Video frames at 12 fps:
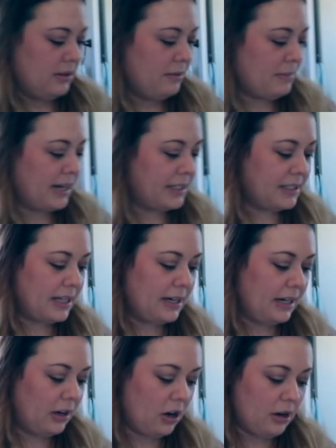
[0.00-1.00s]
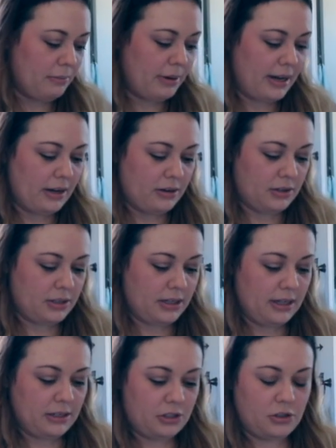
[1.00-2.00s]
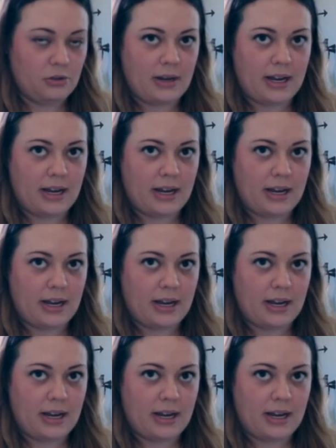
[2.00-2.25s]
my setting compound into